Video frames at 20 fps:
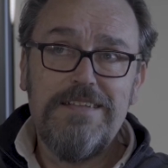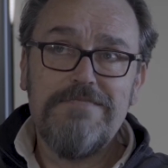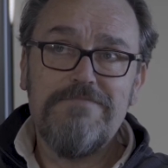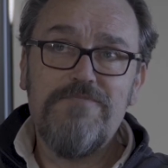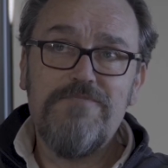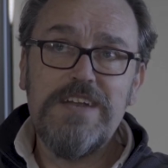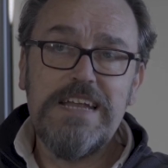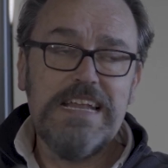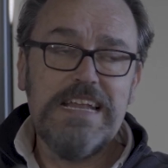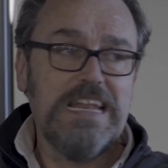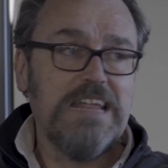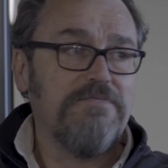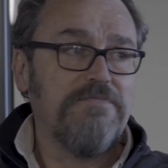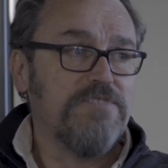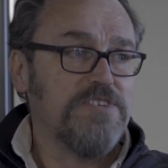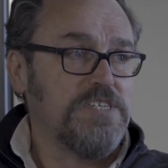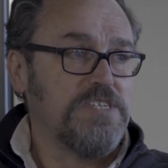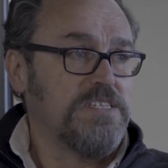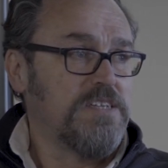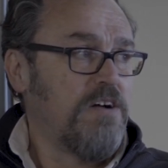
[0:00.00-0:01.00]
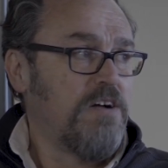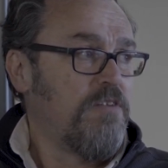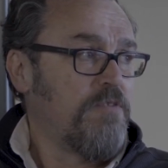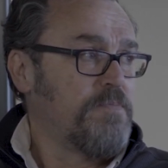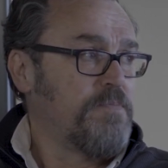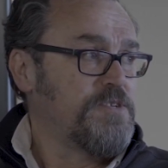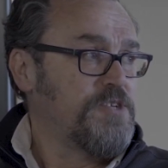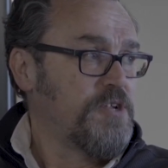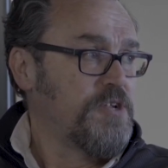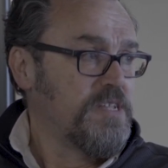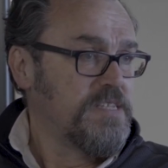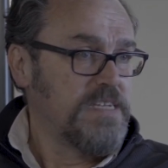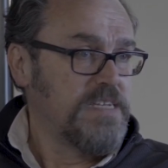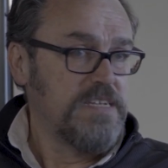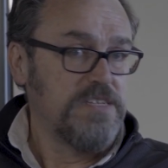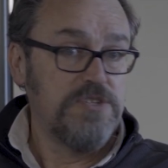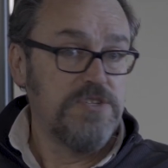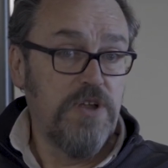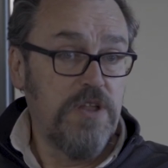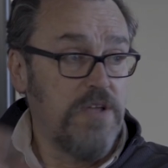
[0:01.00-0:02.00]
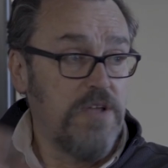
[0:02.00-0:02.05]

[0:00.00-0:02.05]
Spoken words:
really leverages our opportunities not